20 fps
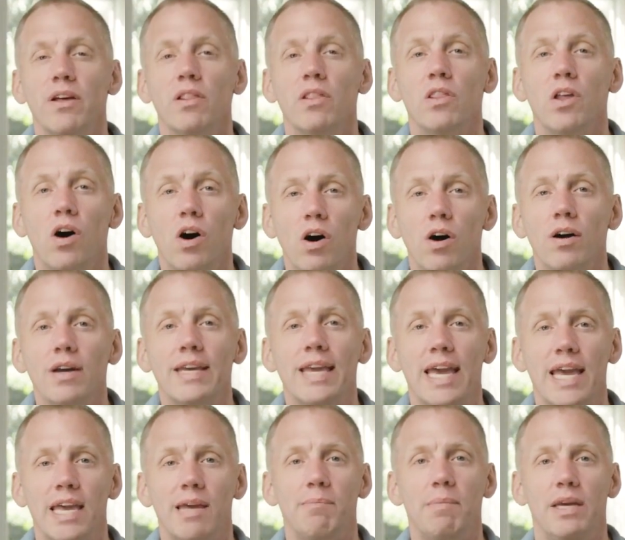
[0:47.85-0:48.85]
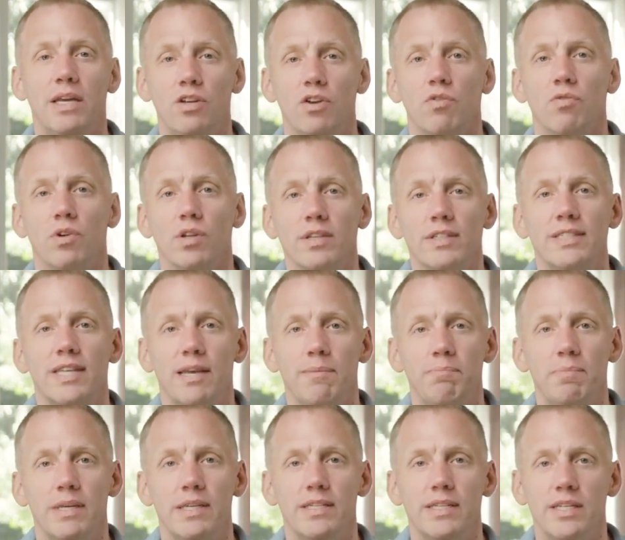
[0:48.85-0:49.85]
the long game in your real
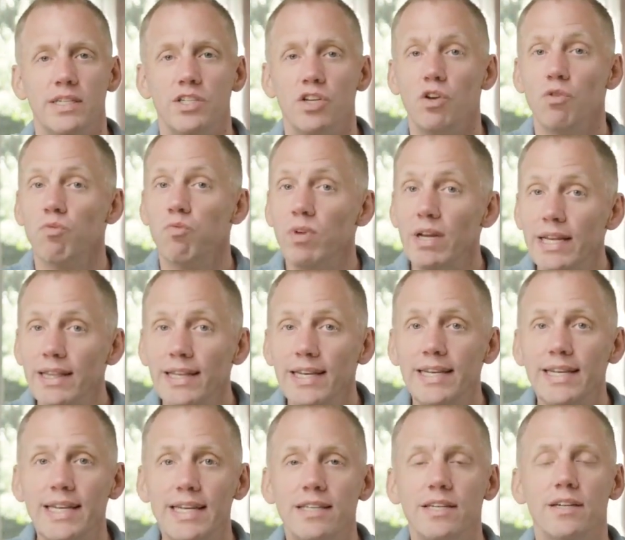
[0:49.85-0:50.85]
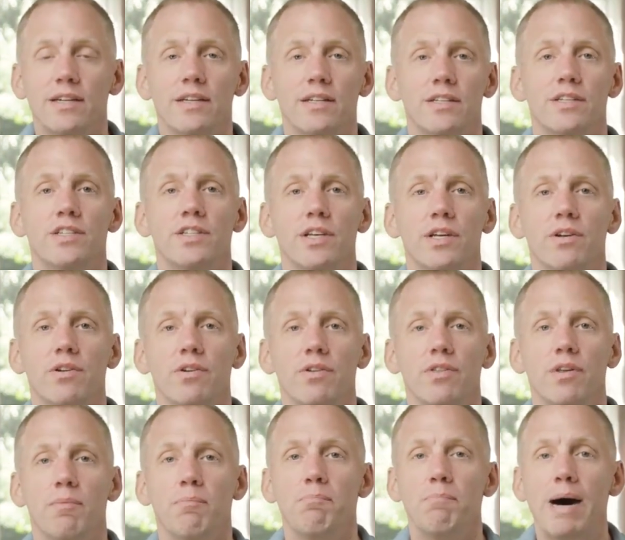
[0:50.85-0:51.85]
estate business, you really need to consider
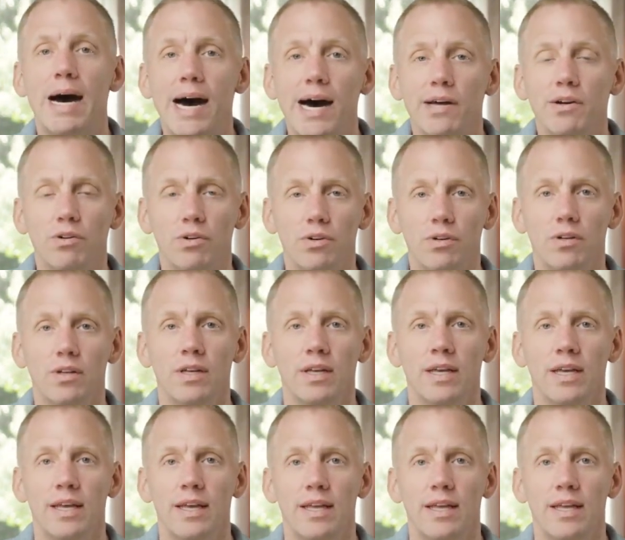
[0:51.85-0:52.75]
the model